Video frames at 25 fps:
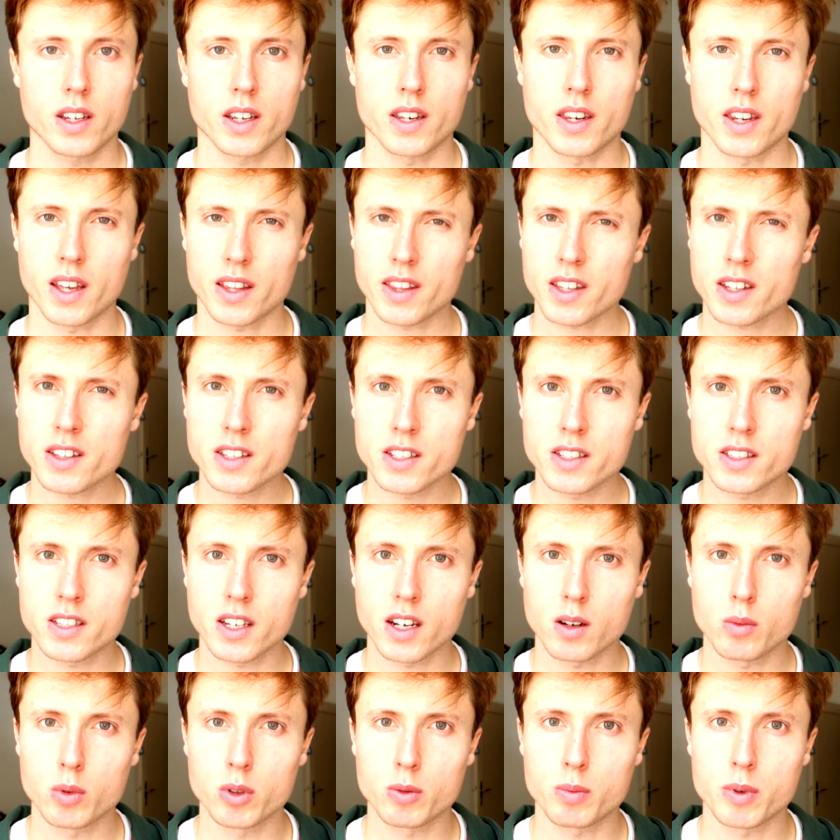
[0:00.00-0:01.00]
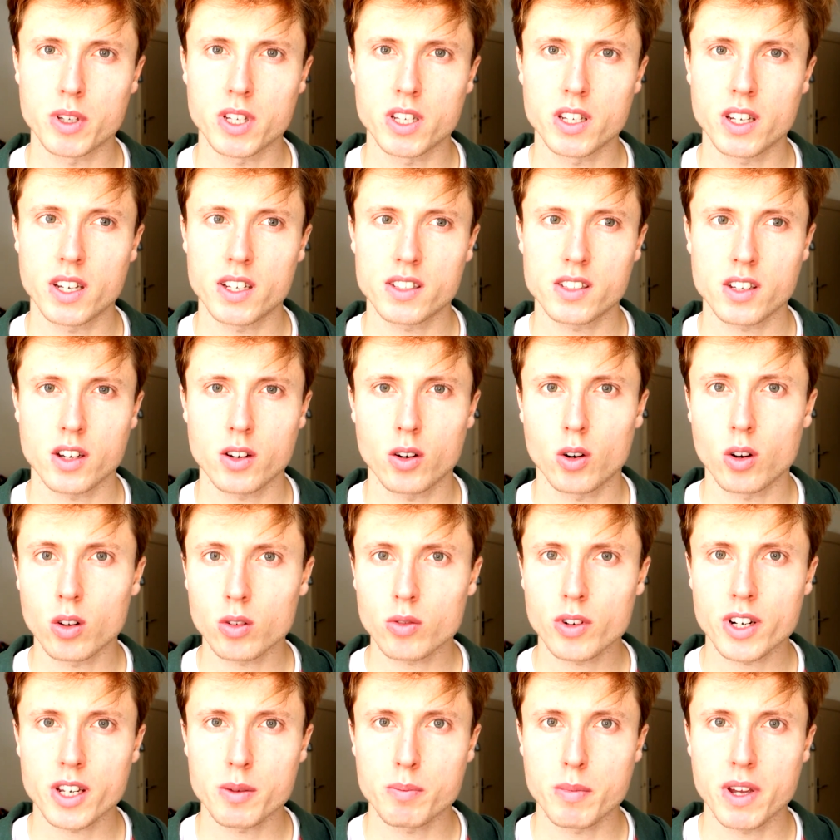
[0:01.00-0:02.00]
Another detail would be, as I
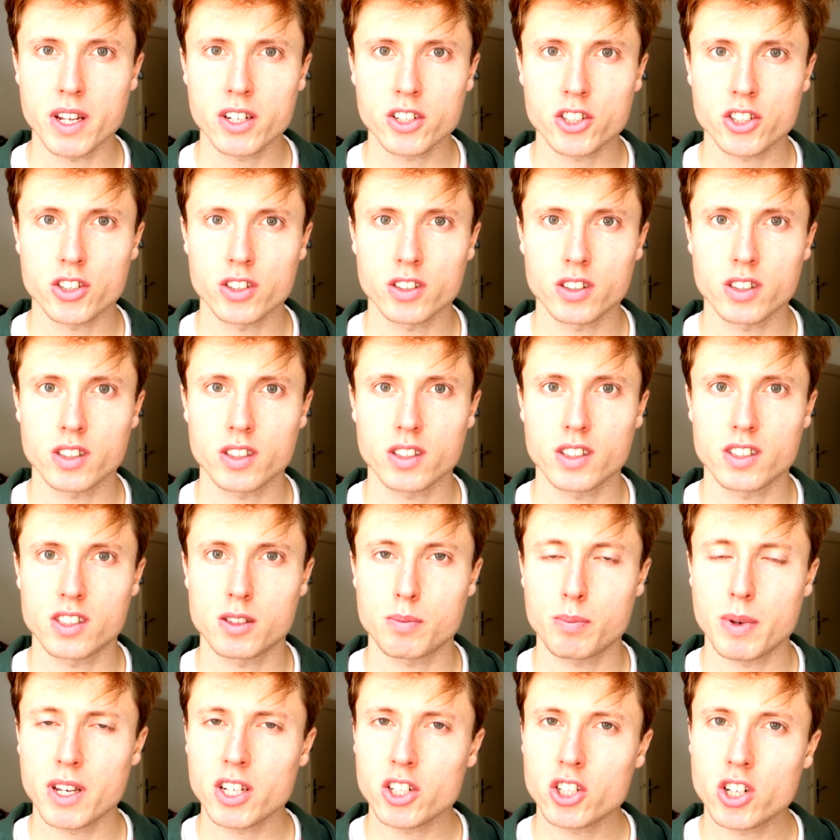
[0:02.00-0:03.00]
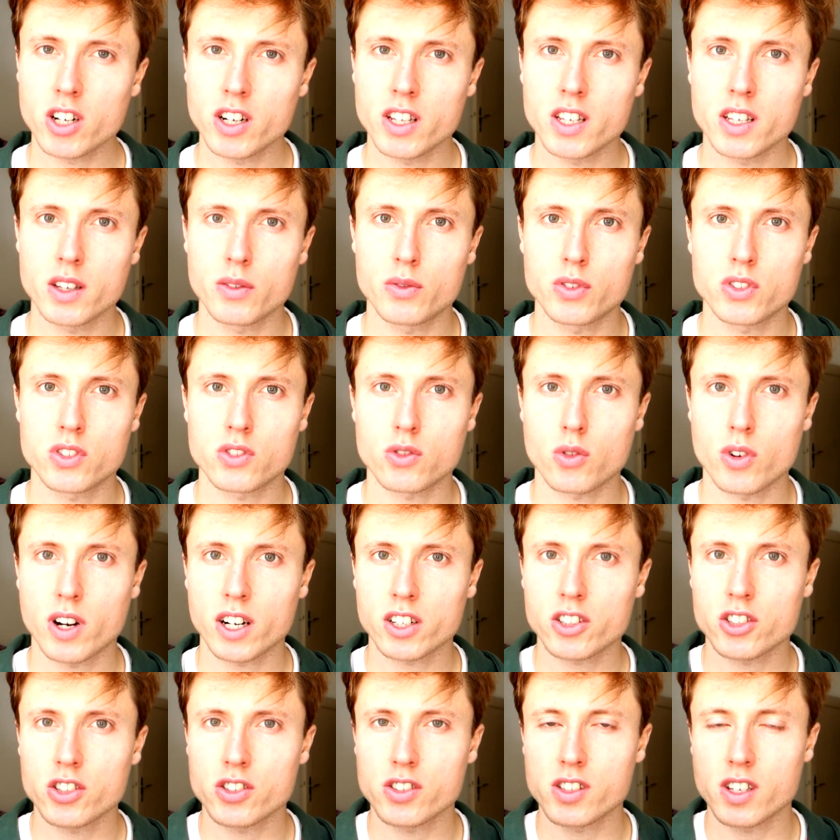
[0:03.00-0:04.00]
already mentioned, especially if
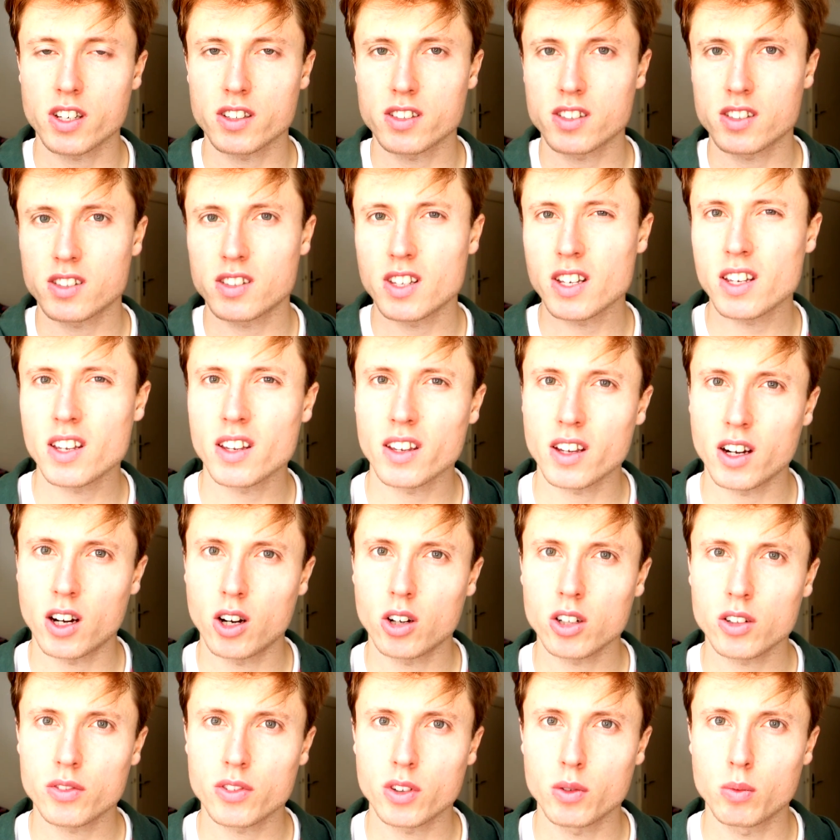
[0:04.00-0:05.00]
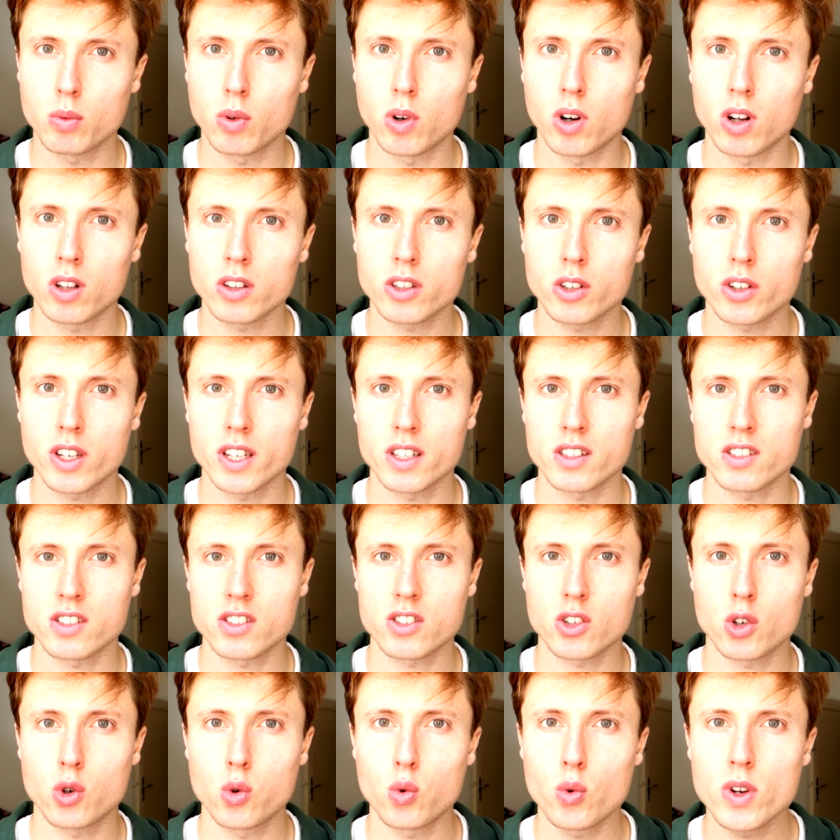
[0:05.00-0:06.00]
structures are sticking out of the wall, you can
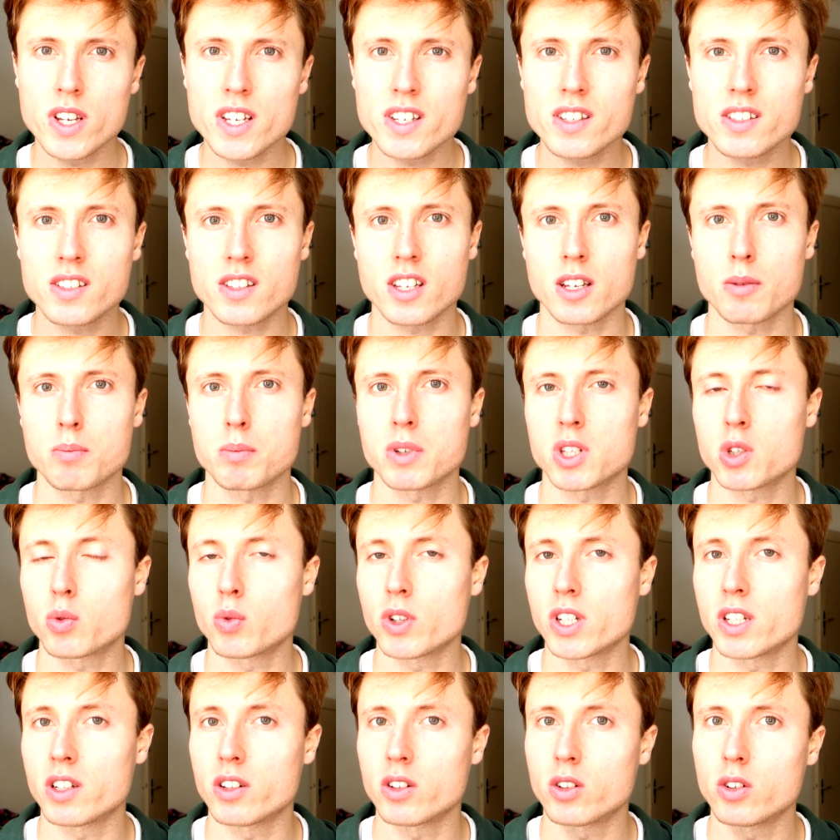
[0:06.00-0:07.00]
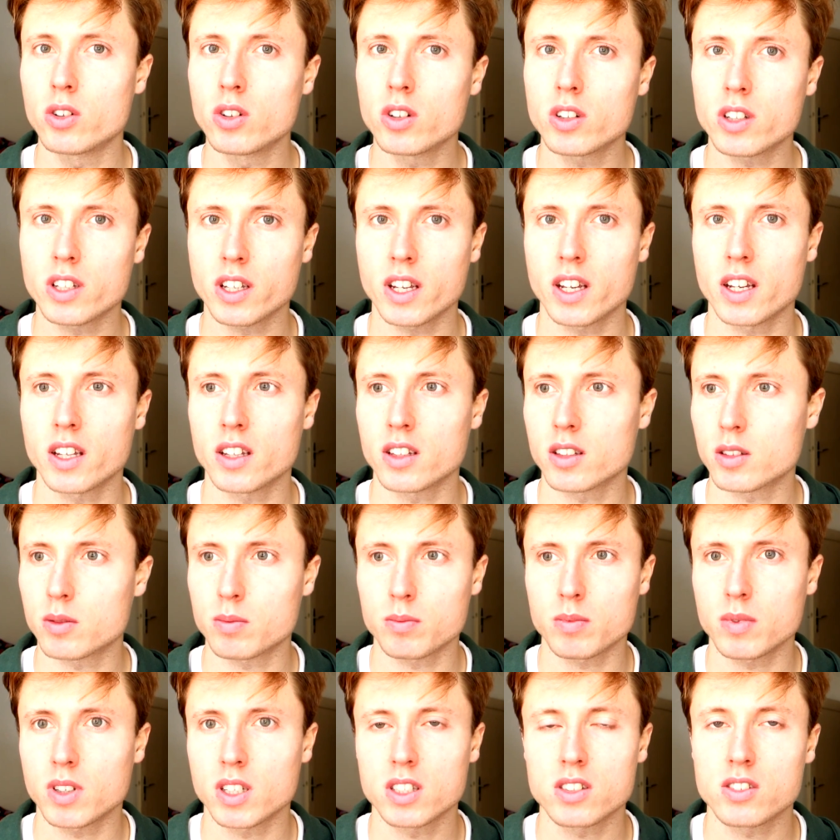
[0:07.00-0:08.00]
squeeze them between a hook and
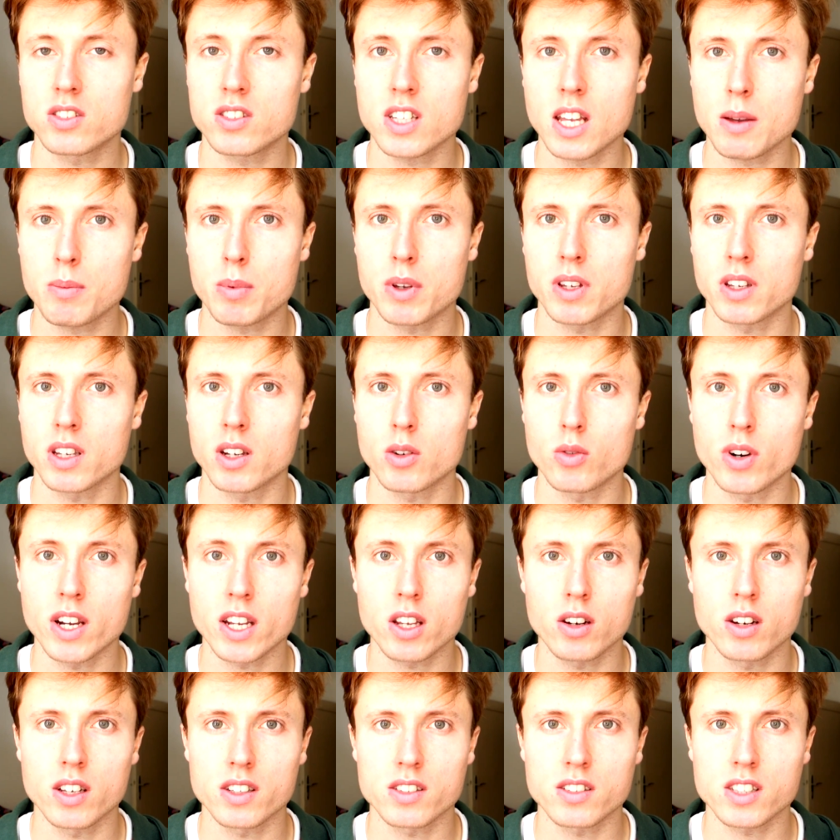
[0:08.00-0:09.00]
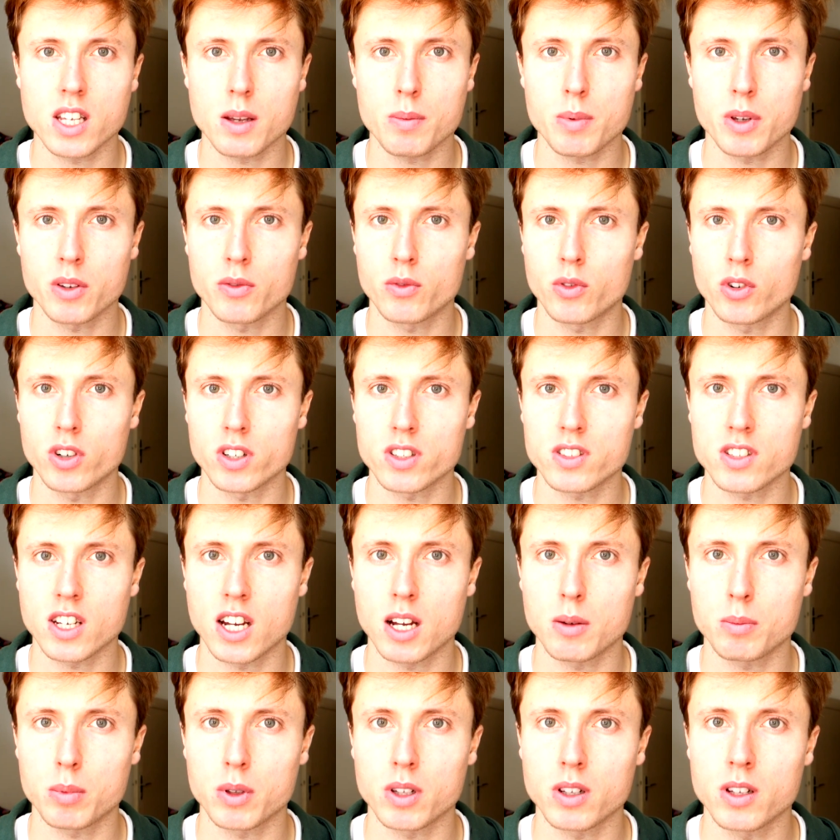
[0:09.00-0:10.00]
a stepping, a regular stepping for
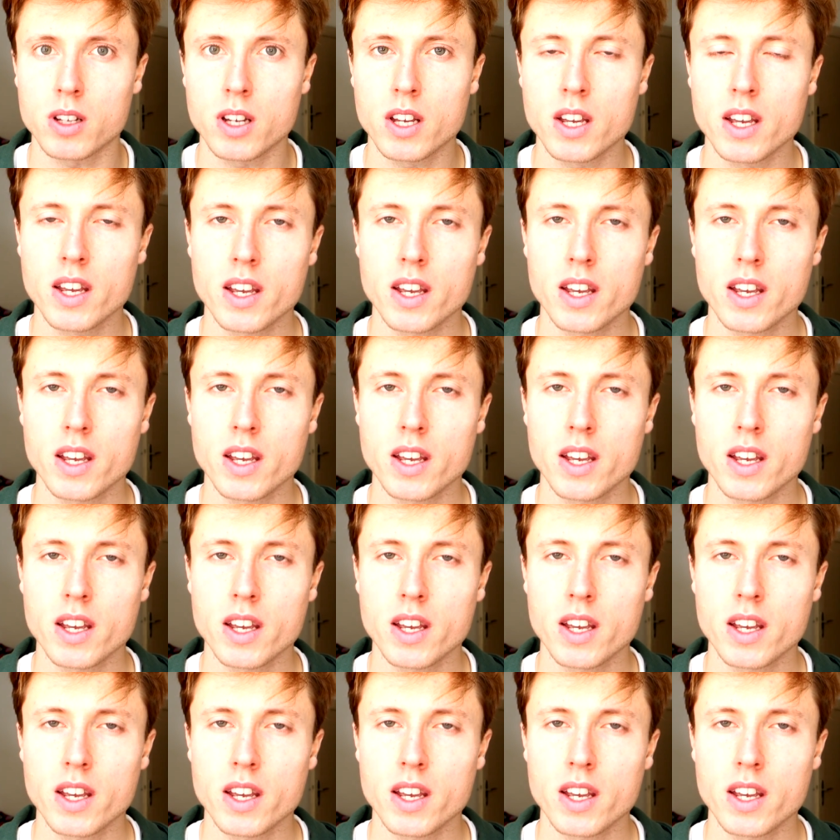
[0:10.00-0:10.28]
example.